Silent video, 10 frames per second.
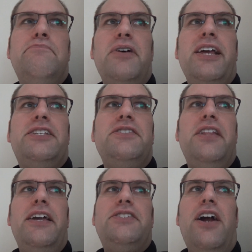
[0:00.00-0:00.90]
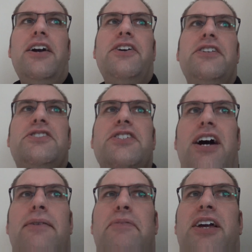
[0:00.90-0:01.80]
But it's not going to
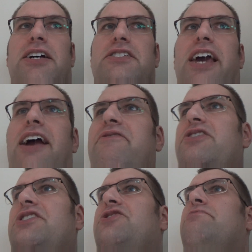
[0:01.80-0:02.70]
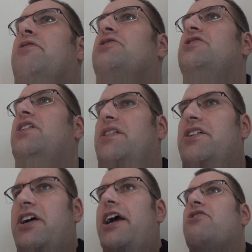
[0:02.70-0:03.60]
stop because every single person in the
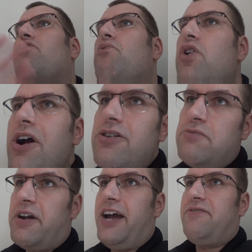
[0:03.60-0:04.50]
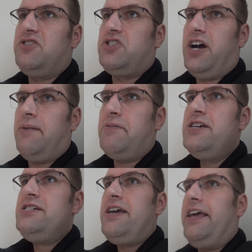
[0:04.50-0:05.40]
entire world would have to stop
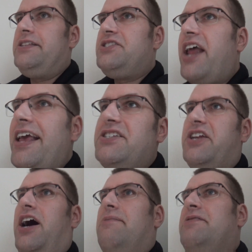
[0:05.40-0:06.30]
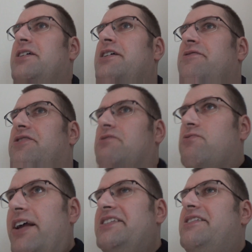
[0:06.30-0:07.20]
and stay stopped for the
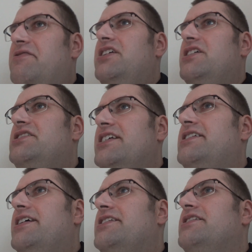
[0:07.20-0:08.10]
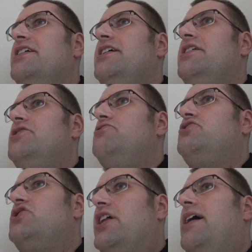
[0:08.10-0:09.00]
rest of the existence to
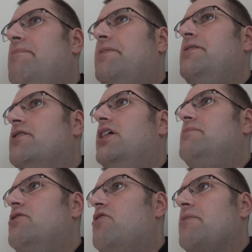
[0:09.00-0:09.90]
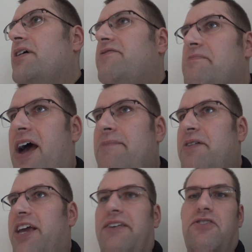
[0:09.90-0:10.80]
stop global warming from
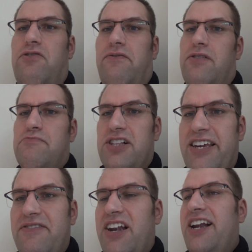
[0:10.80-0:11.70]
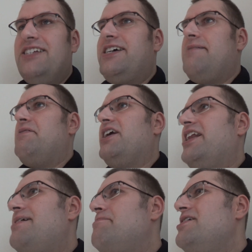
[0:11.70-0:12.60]
happening, if you even believe that it is happening.
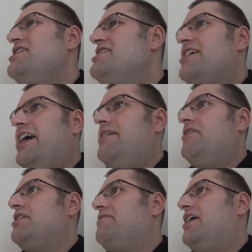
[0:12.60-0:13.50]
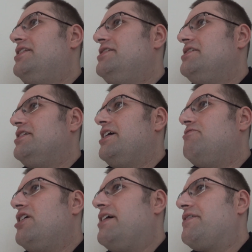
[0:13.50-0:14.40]
And I'm kind of on the fence. It's like,
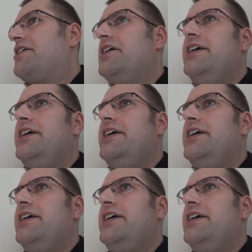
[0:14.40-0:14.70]
whatever.